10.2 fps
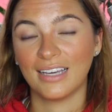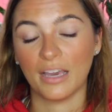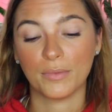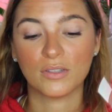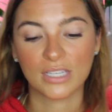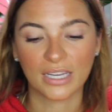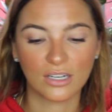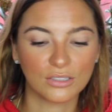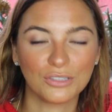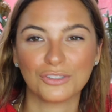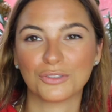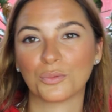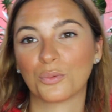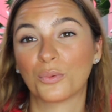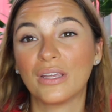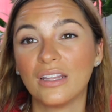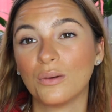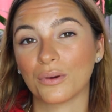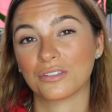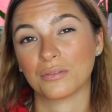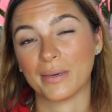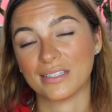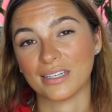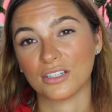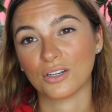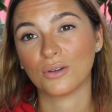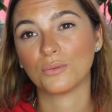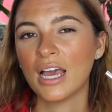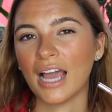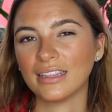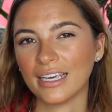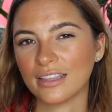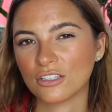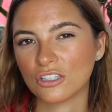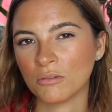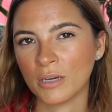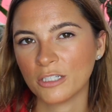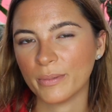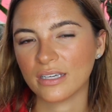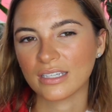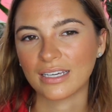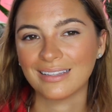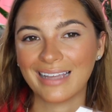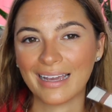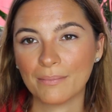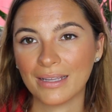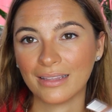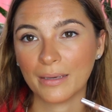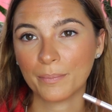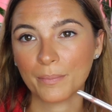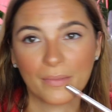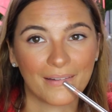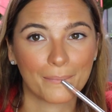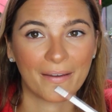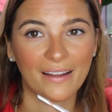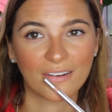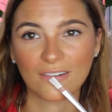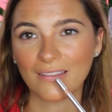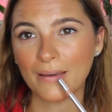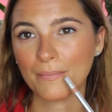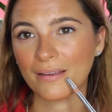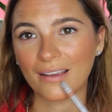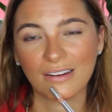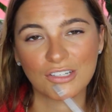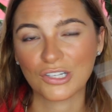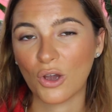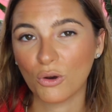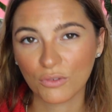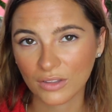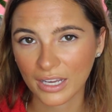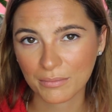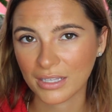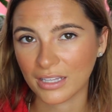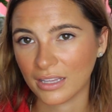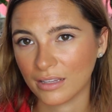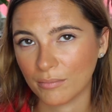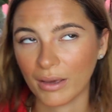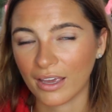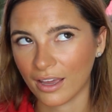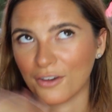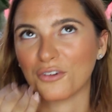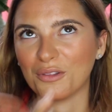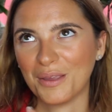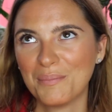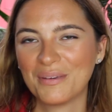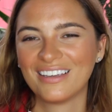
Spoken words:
I'm using. It also just really works with my skin tone. I like this so much because I can line my lip, like my underlip. Like I can just overline my underlip